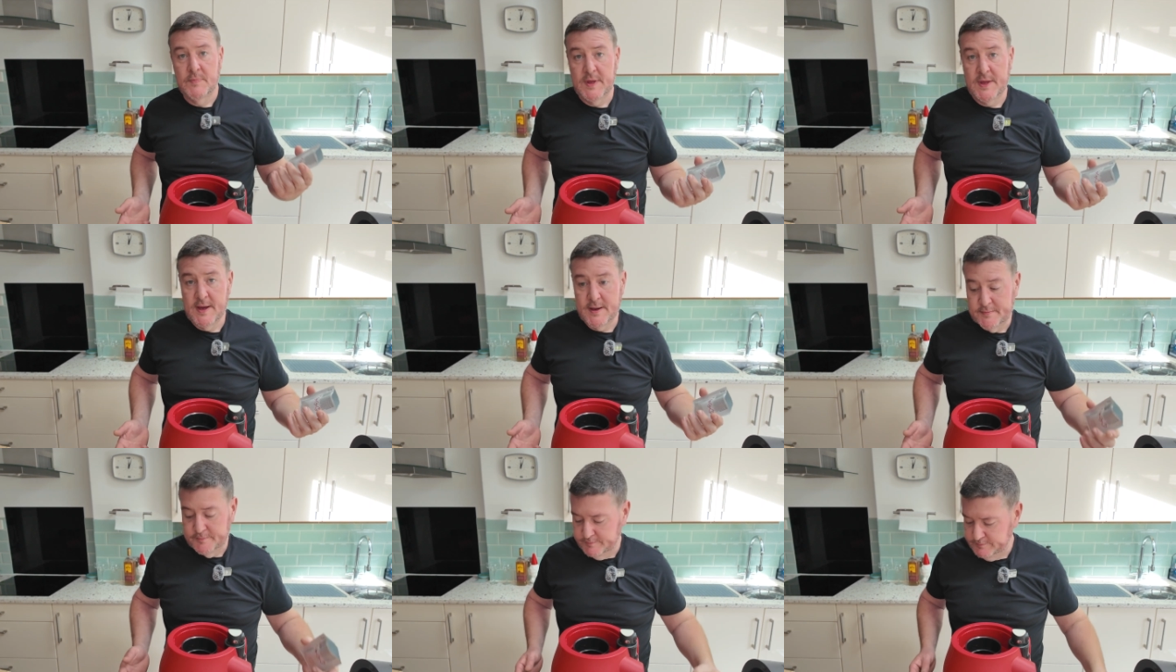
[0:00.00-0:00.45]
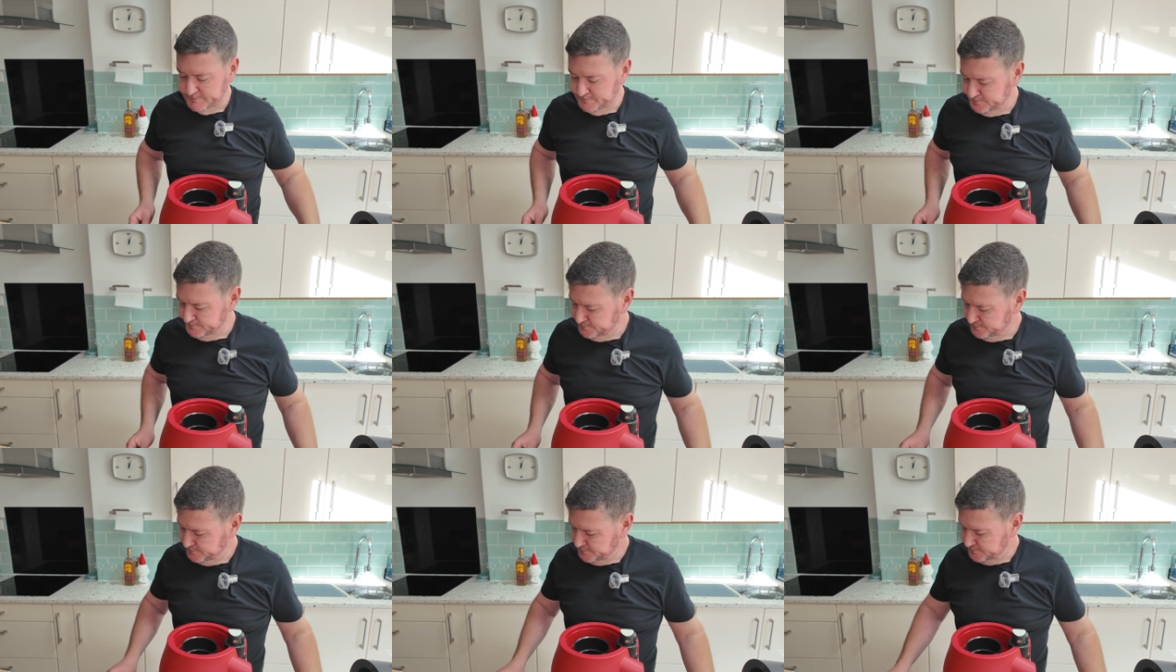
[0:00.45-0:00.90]
Done.
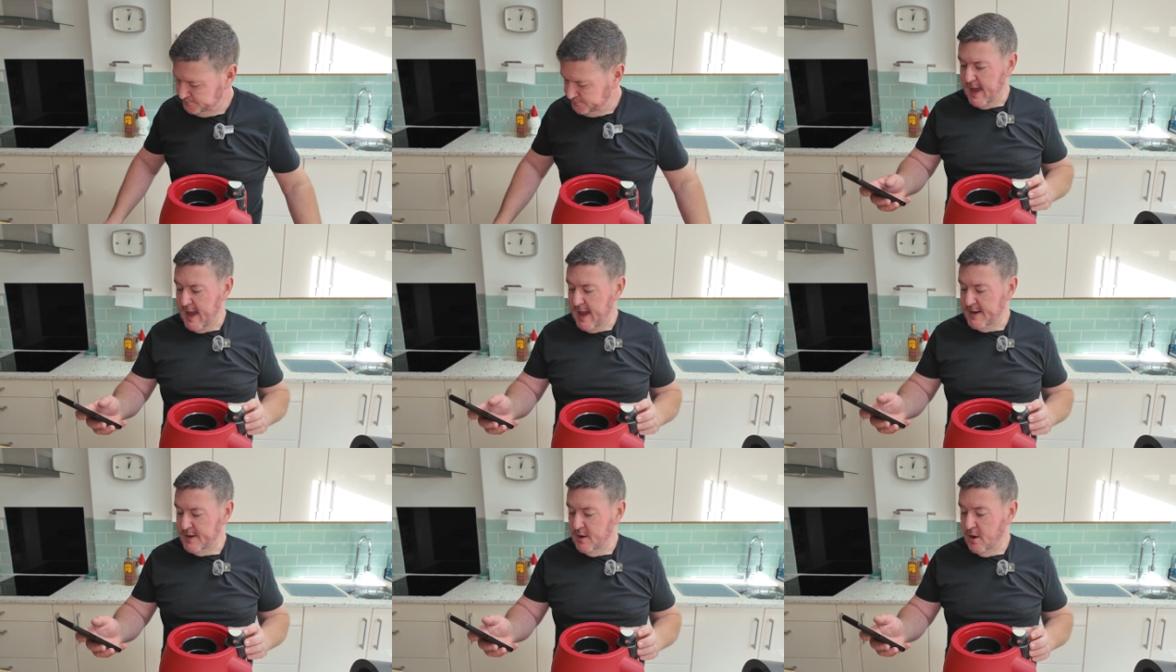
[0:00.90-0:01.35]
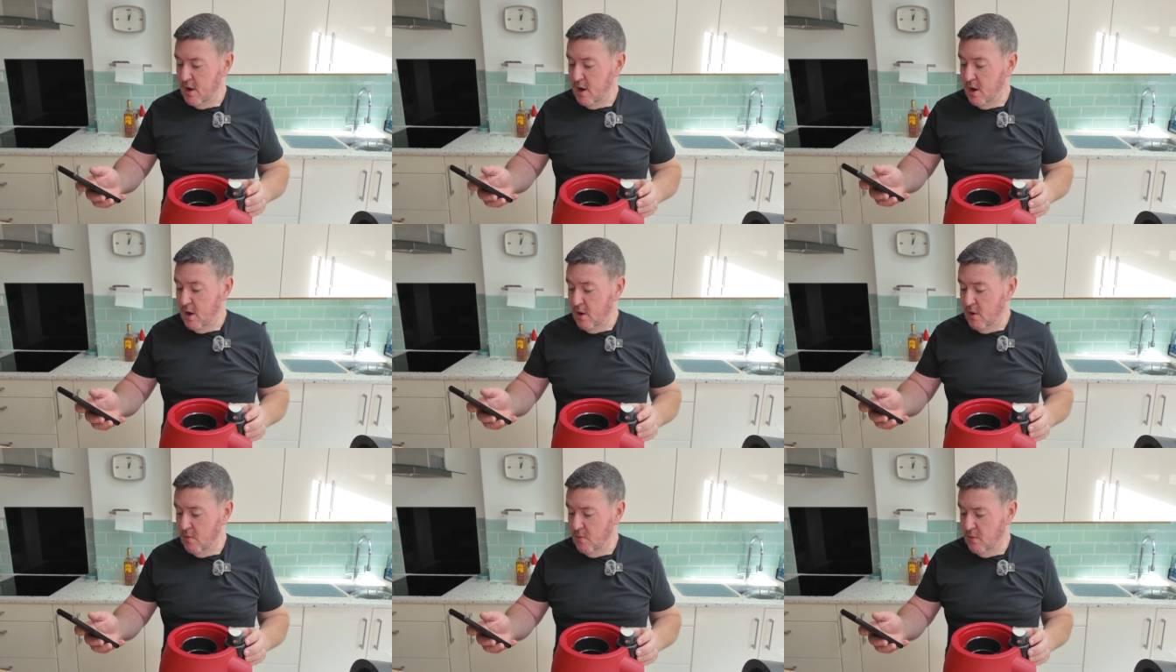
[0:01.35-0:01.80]
Add
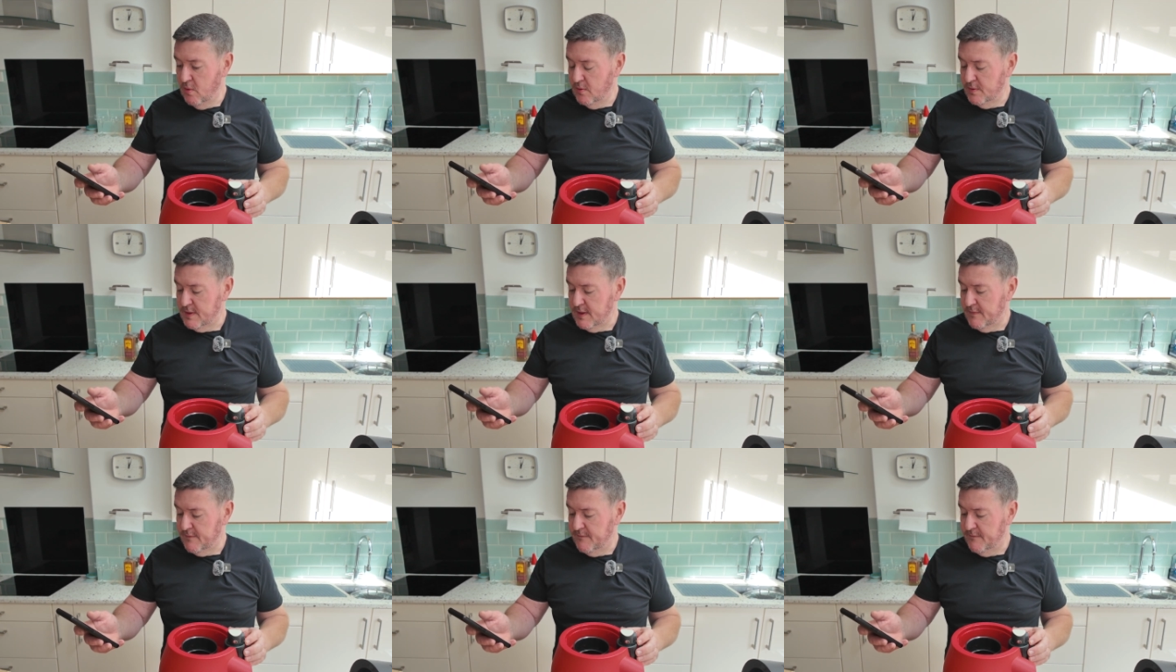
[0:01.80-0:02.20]
hot water.